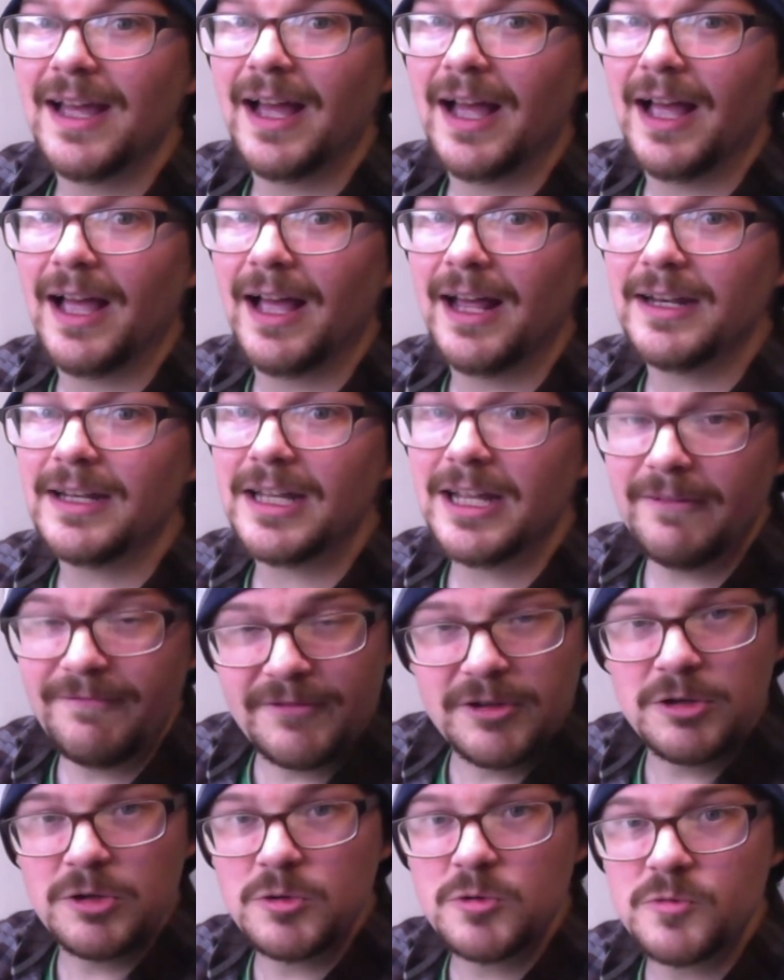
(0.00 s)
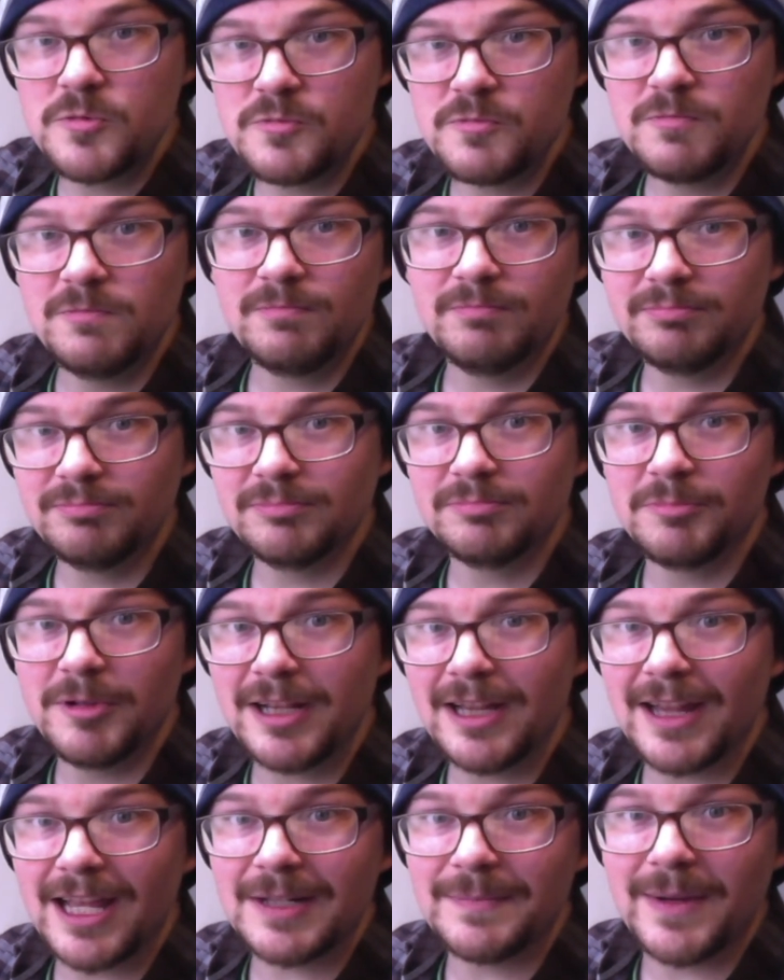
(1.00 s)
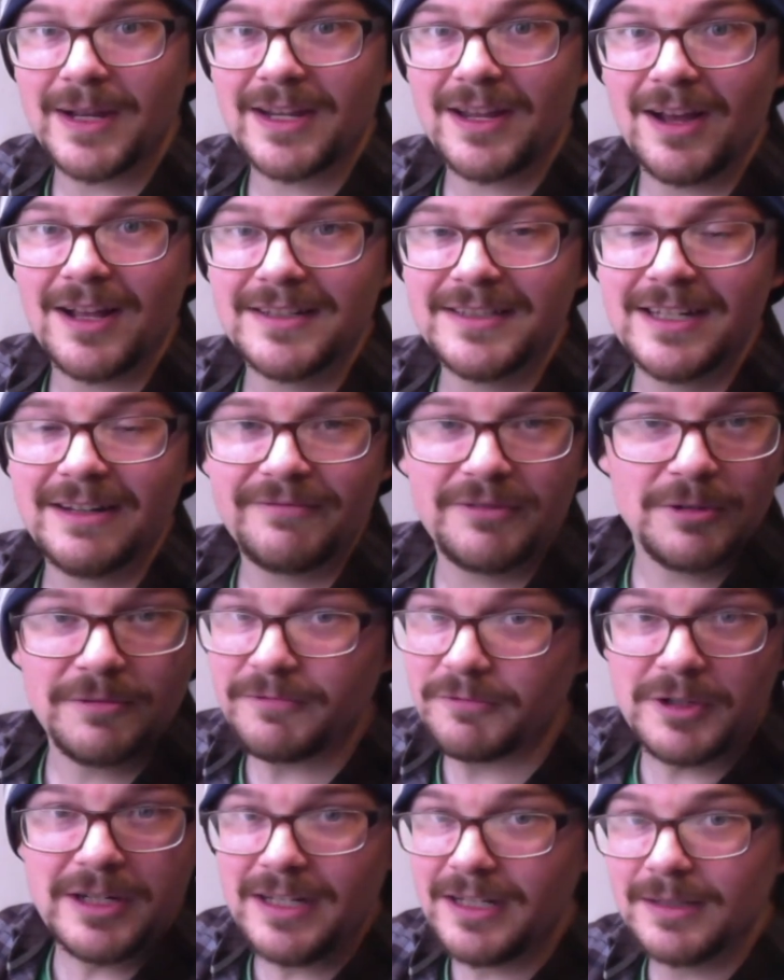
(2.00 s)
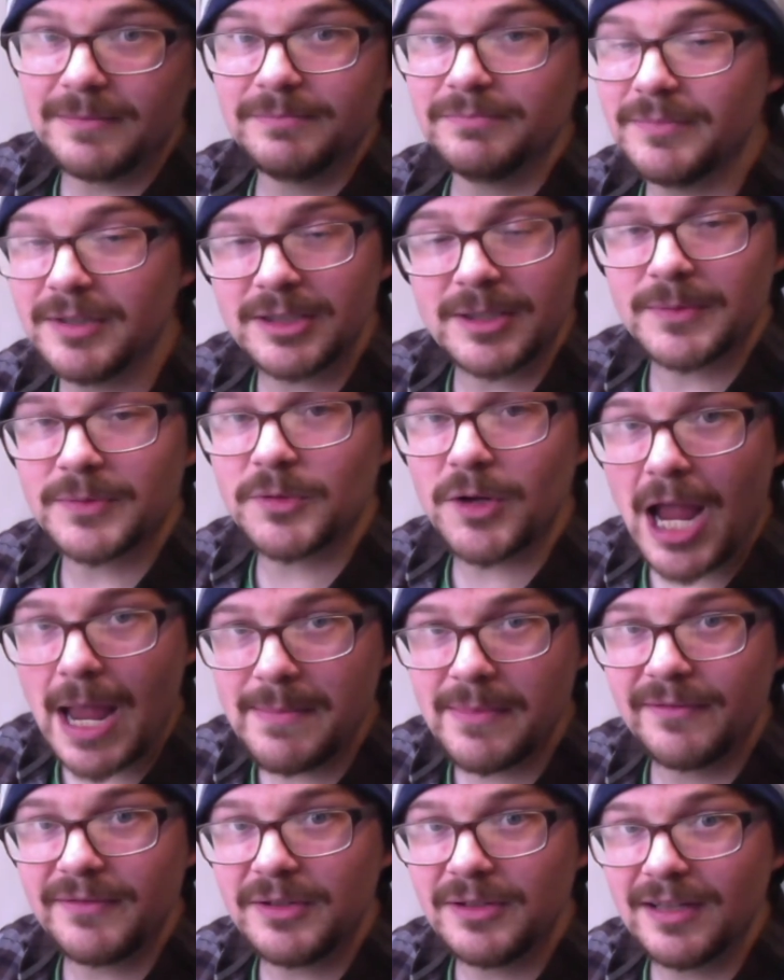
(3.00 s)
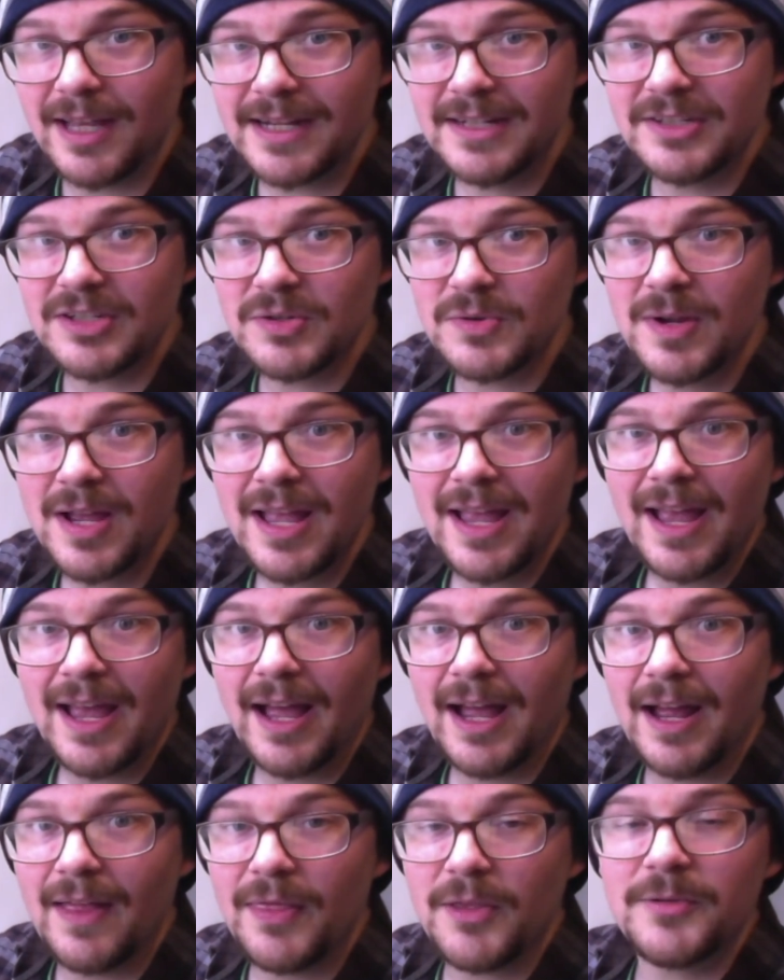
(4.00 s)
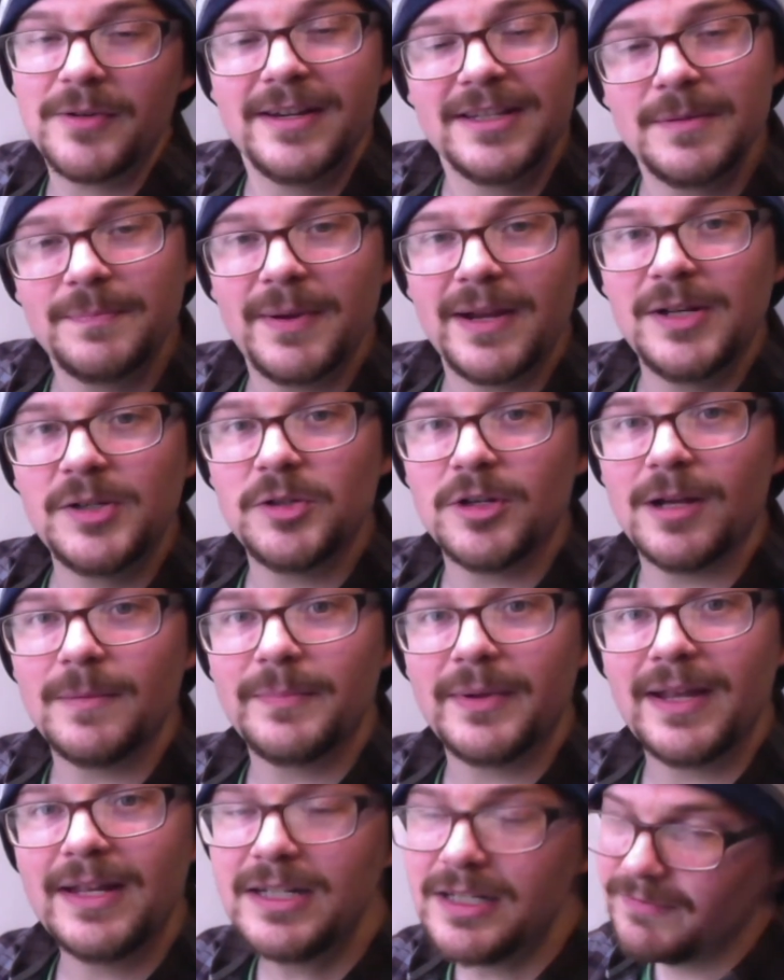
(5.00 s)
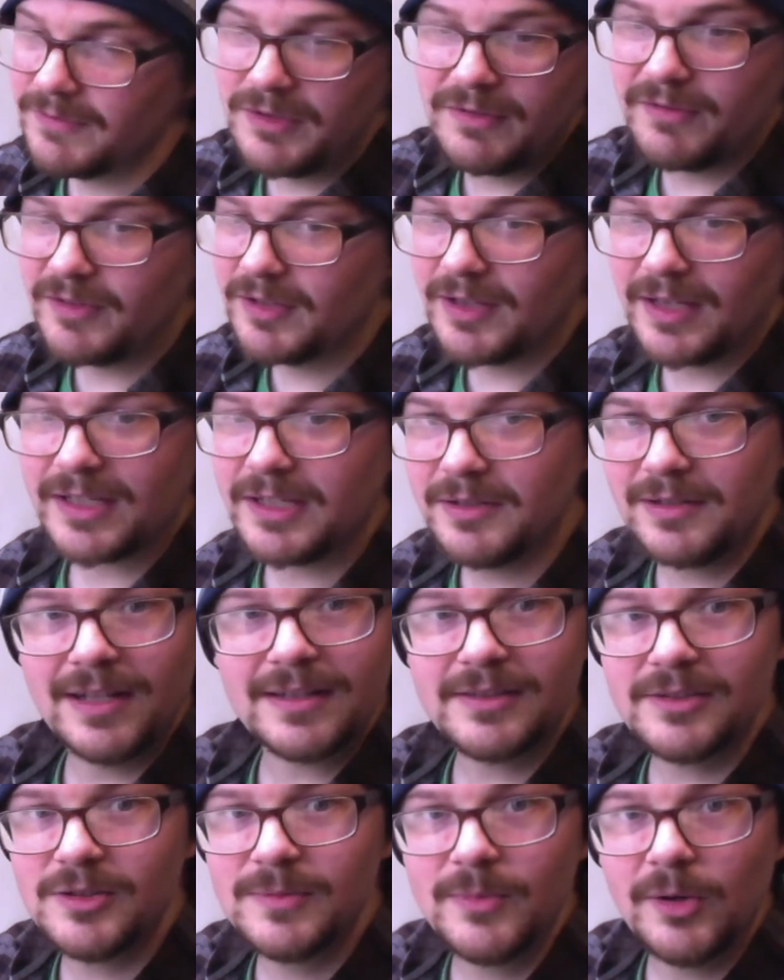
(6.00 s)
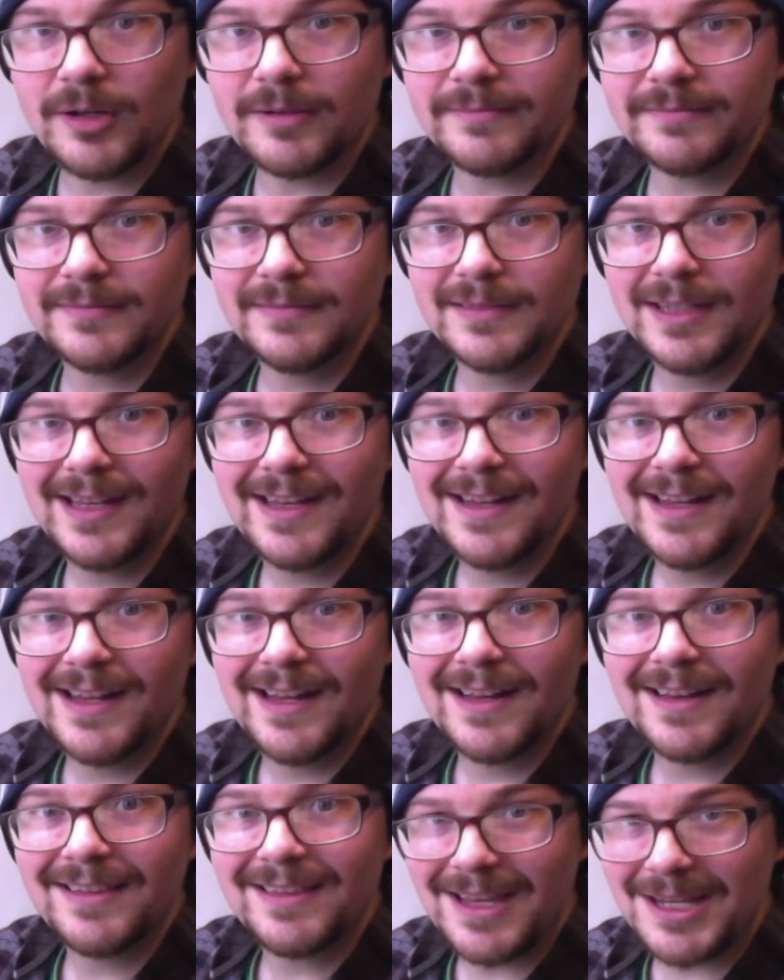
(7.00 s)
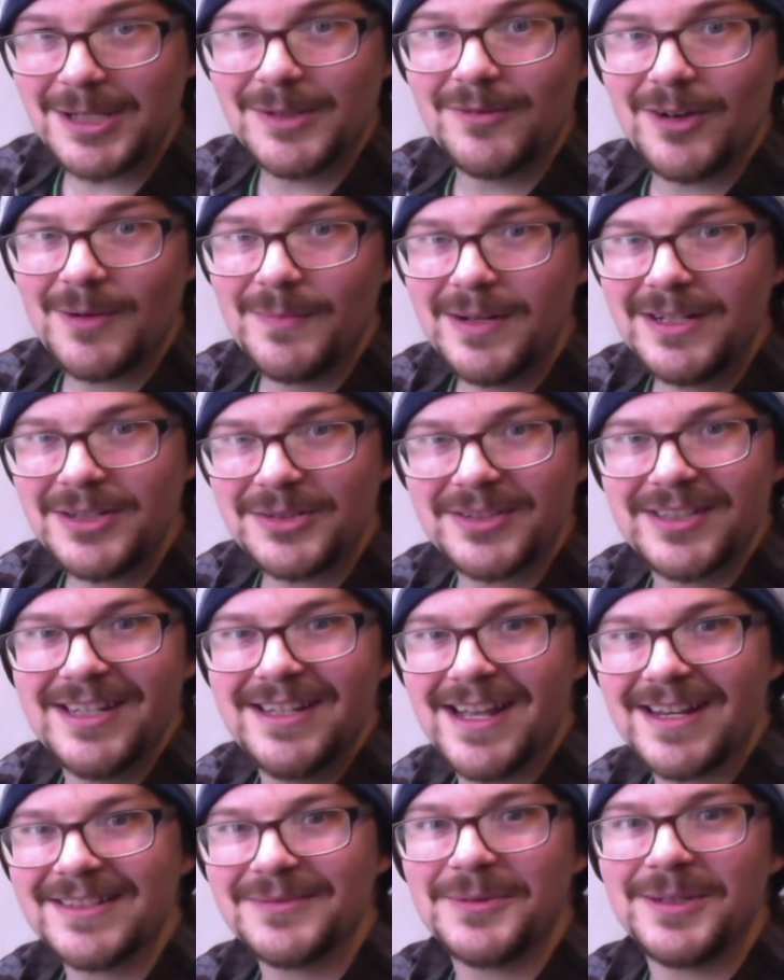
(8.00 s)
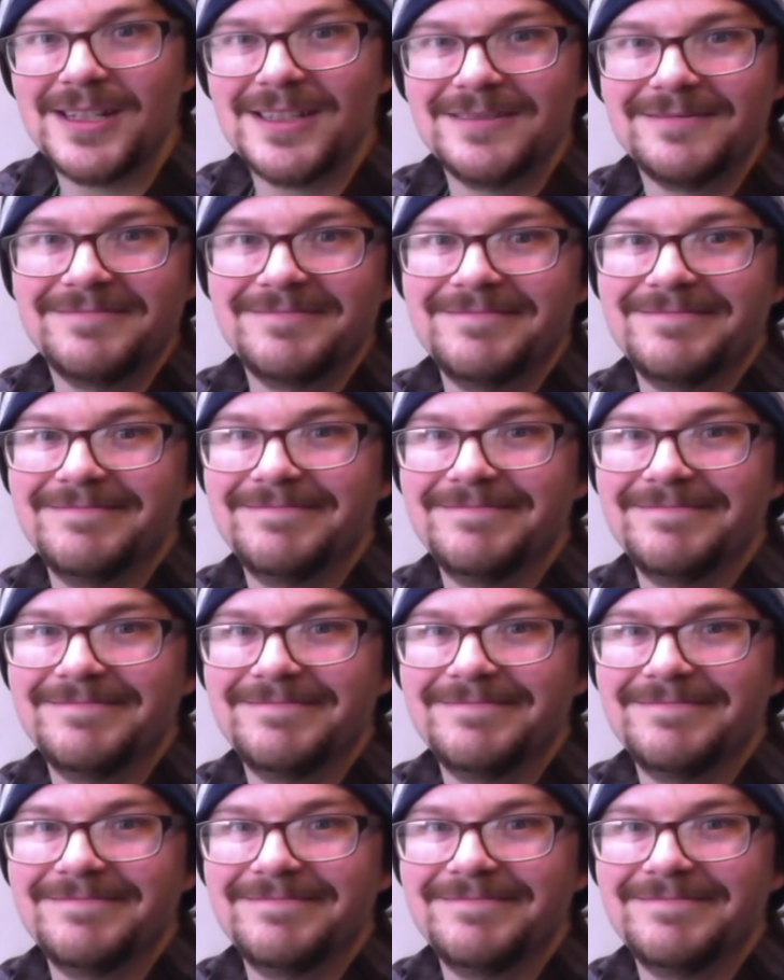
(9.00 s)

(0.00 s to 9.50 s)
And if you really like my content, feel free to subscribe if you'd like to. And there is a Patreon page if you feel like you'd like to do more. Thank you very much. I'll see you next week.